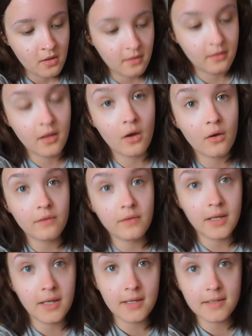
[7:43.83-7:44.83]
And they are
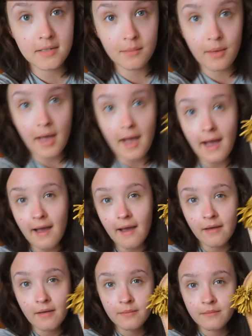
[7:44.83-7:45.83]
these pair,
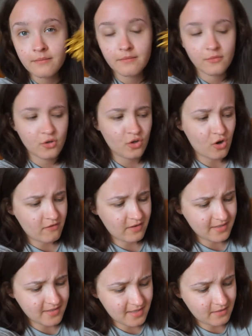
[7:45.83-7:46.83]
you can't
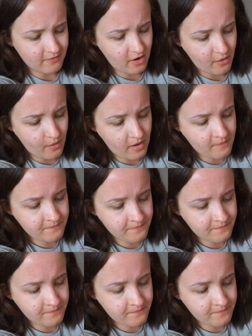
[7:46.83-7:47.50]
really see them very well.